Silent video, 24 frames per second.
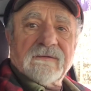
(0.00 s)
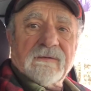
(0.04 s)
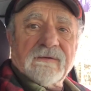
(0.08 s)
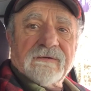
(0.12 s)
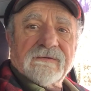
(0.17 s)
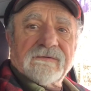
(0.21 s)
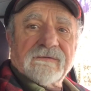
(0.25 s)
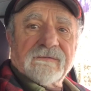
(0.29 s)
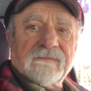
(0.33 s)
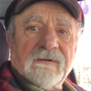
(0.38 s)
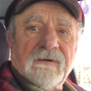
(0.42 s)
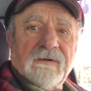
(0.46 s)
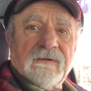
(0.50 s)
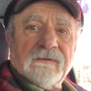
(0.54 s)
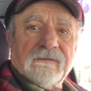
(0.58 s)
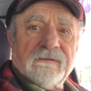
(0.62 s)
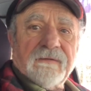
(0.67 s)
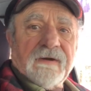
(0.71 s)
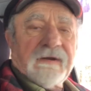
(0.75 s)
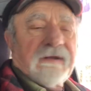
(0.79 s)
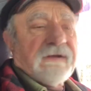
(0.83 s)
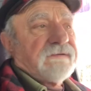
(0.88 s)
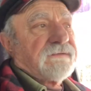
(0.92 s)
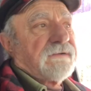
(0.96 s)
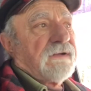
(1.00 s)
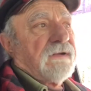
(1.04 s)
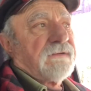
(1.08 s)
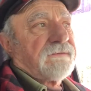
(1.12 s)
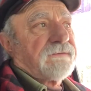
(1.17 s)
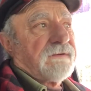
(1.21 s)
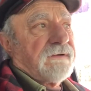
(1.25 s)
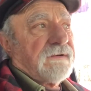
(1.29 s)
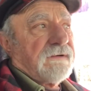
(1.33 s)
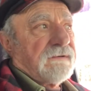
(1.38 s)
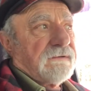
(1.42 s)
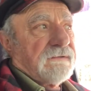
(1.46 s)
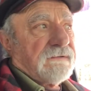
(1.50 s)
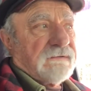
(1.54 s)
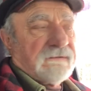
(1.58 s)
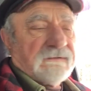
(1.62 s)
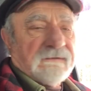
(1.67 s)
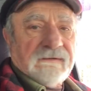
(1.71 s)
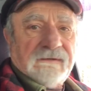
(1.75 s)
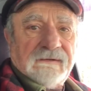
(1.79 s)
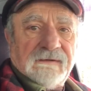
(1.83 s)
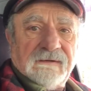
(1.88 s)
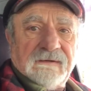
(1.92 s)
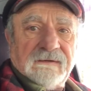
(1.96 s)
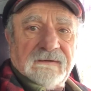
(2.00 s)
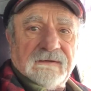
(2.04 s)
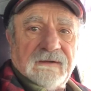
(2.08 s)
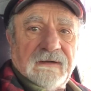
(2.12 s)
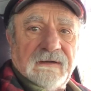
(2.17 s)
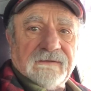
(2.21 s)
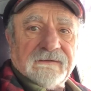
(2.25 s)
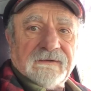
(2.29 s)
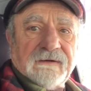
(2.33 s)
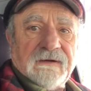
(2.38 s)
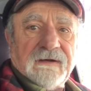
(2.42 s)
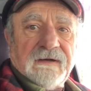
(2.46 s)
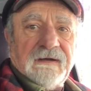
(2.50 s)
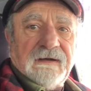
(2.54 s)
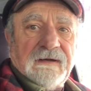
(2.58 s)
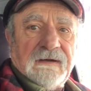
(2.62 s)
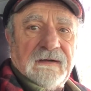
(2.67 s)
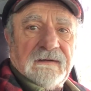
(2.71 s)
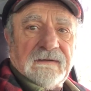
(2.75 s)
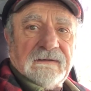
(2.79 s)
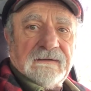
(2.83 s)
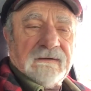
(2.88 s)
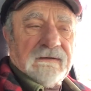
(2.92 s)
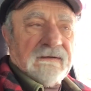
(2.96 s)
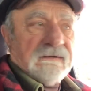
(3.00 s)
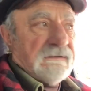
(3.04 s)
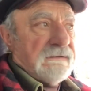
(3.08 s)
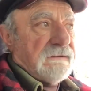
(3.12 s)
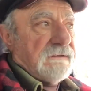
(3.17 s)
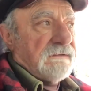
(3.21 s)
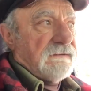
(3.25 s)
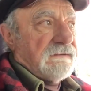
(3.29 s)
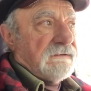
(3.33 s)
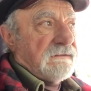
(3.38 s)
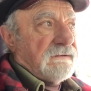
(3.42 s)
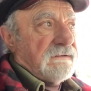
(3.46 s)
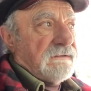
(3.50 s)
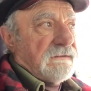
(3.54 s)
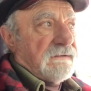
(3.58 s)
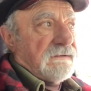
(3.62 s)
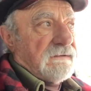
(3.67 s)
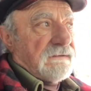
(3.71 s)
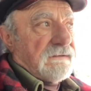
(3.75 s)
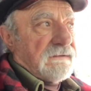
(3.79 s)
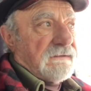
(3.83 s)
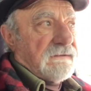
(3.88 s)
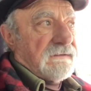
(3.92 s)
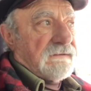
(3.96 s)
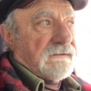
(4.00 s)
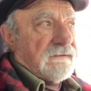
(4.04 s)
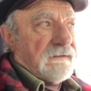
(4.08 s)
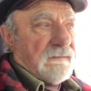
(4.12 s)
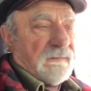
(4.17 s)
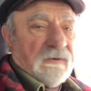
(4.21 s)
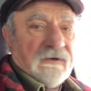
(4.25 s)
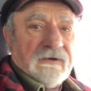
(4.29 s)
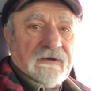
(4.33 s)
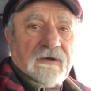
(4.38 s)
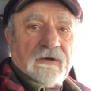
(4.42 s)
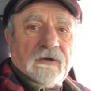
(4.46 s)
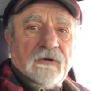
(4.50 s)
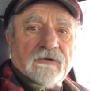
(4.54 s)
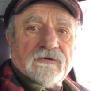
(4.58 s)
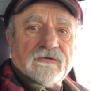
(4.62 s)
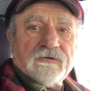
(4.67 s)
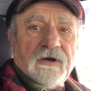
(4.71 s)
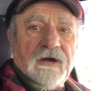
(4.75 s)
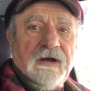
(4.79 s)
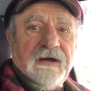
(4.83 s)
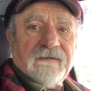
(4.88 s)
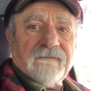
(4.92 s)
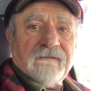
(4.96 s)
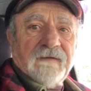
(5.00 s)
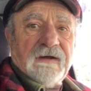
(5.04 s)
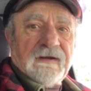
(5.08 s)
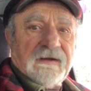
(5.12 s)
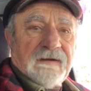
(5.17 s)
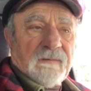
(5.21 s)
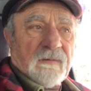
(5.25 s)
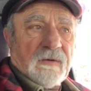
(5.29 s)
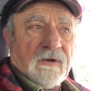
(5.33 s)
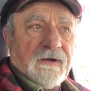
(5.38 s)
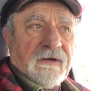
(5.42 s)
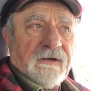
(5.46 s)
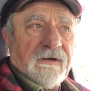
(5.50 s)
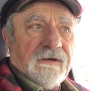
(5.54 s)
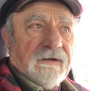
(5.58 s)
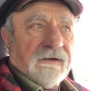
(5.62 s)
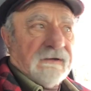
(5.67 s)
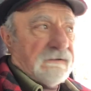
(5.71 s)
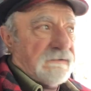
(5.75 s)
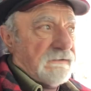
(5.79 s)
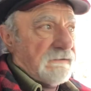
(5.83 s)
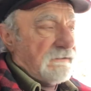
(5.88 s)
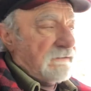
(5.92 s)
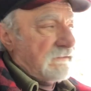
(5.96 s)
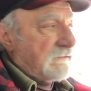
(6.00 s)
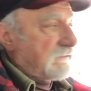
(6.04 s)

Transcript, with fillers: towards the road. Ricky's out there, out there now. We're putting a good drive on him right here.